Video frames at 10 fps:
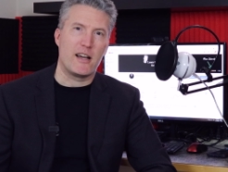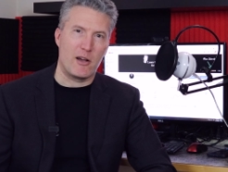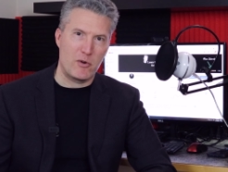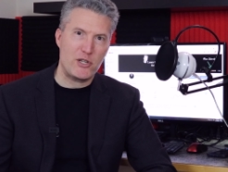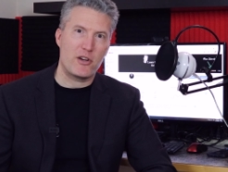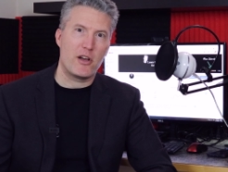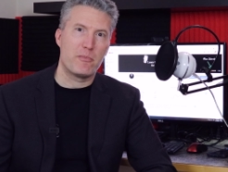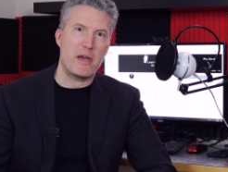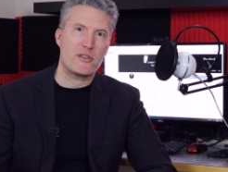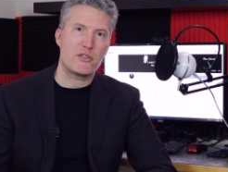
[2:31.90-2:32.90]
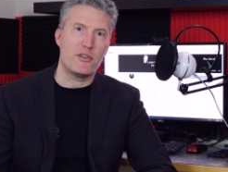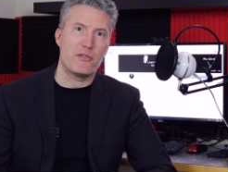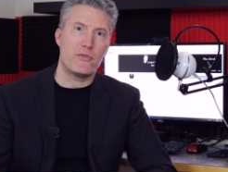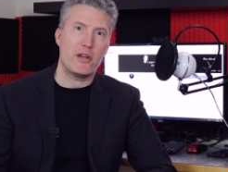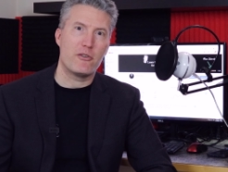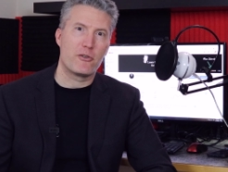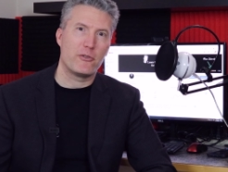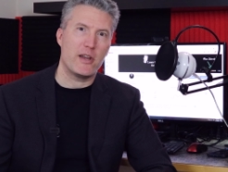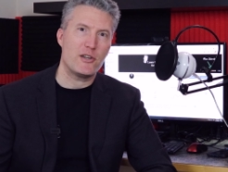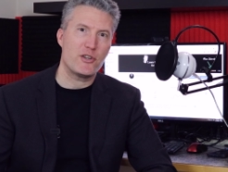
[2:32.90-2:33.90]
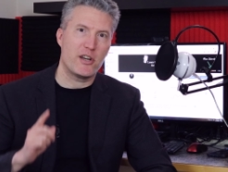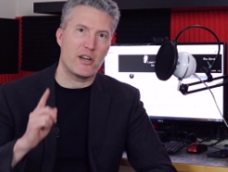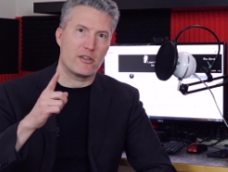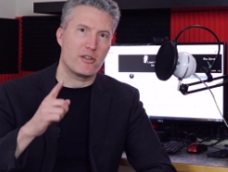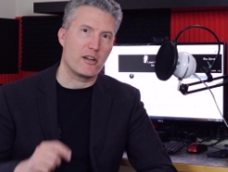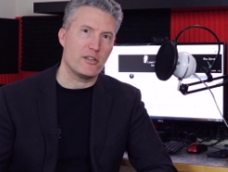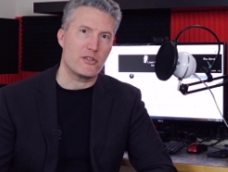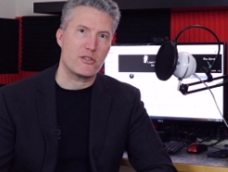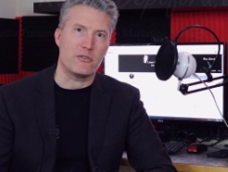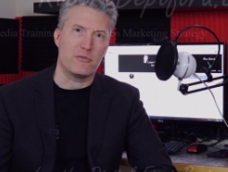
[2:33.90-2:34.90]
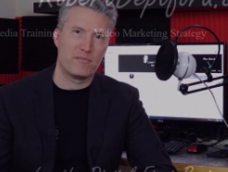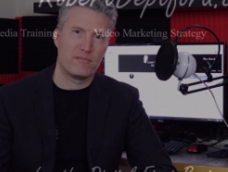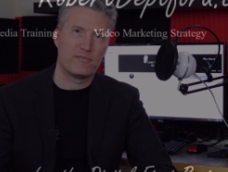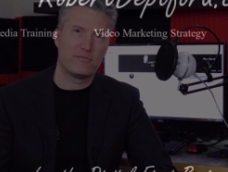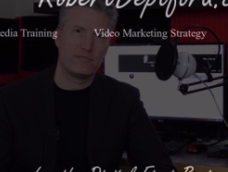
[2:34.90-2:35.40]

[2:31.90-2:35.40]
I wish you all the best in your video creation and I'll talk to you soon.